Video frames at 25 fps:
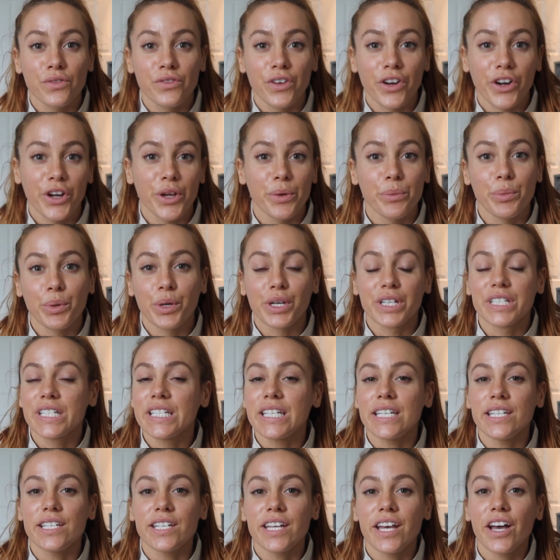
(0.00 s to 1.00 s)
very important
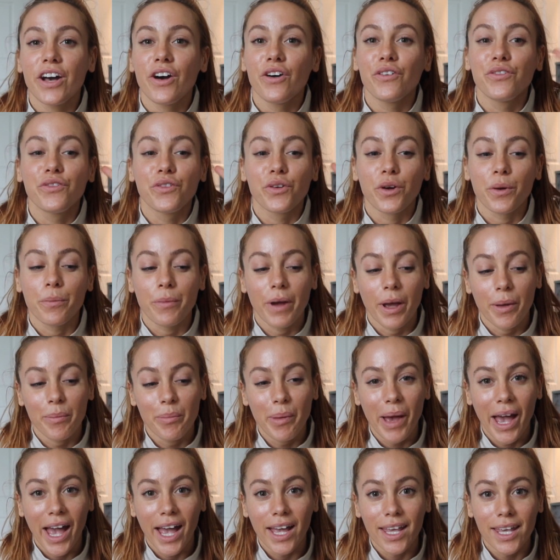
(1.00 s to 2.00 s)
detail for my
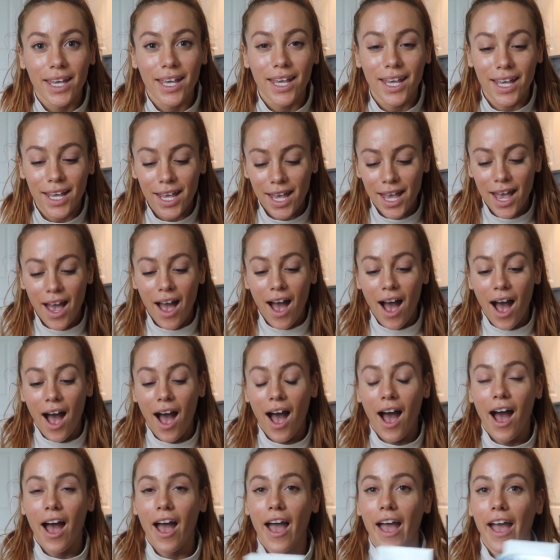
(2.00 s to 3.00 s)
packing.
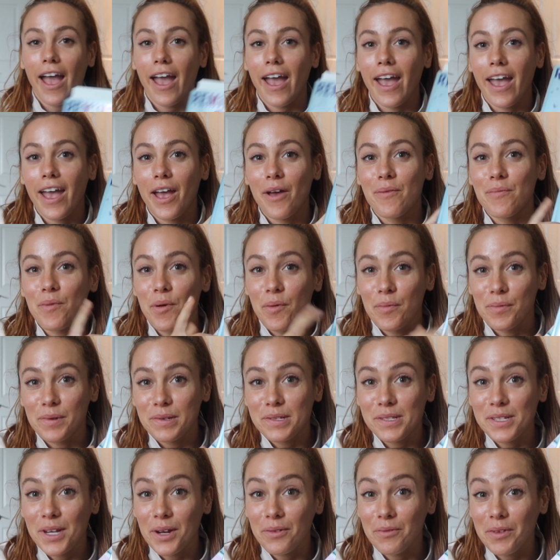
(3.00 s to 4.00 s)
I am
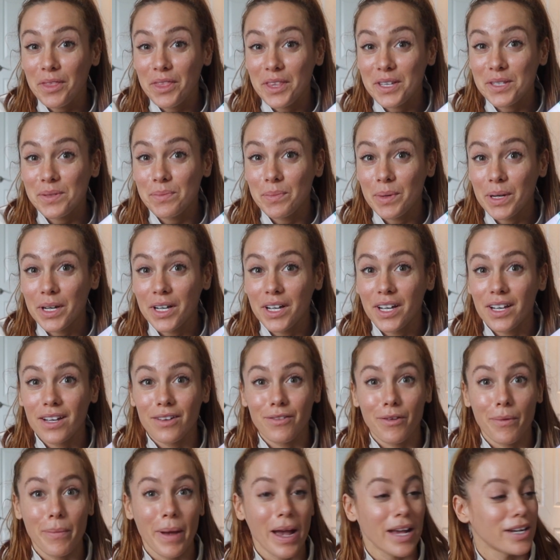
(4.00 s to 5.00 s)
almost done with this book,
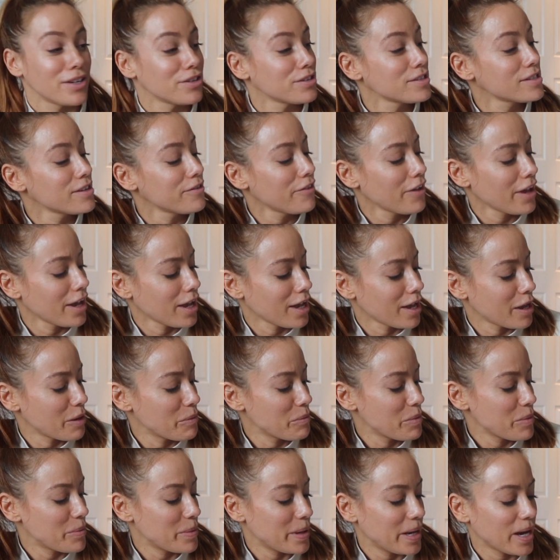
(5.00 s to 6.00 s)
Reminders of
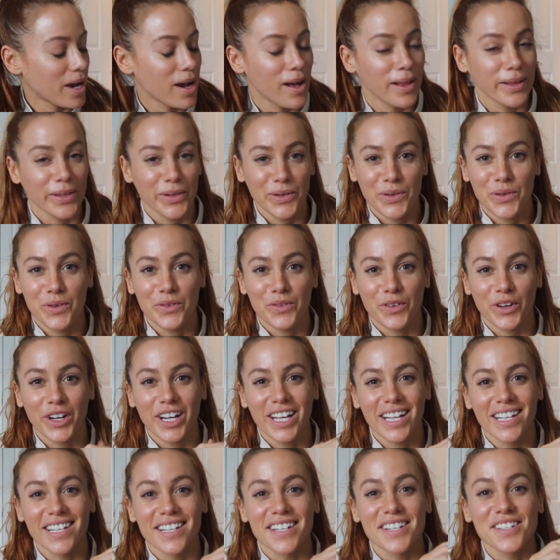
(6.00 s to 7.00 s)
Him by Colleen Hoover,
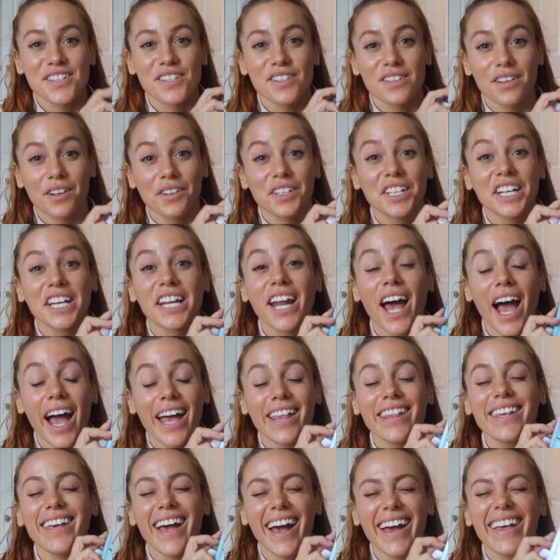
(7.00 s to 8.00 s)
and it is so good.
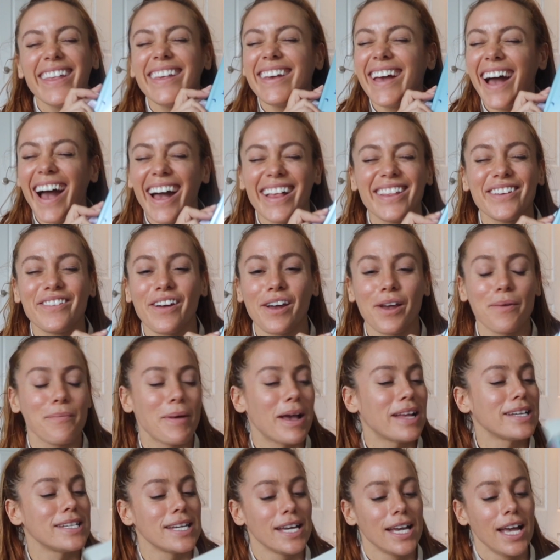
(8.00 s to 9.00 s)
Highly, highly, highly
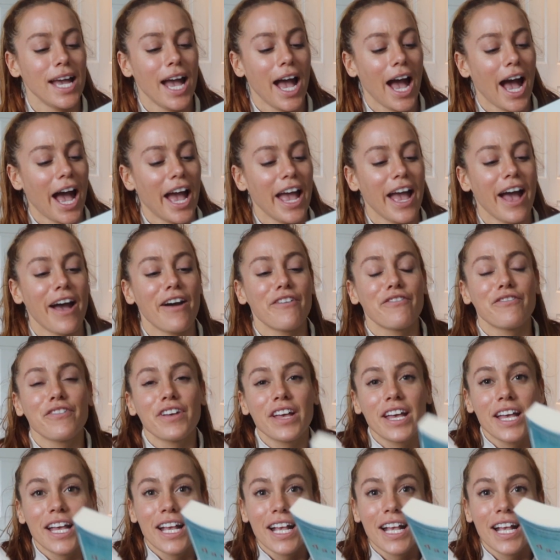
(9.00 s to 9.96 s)
recommend. I have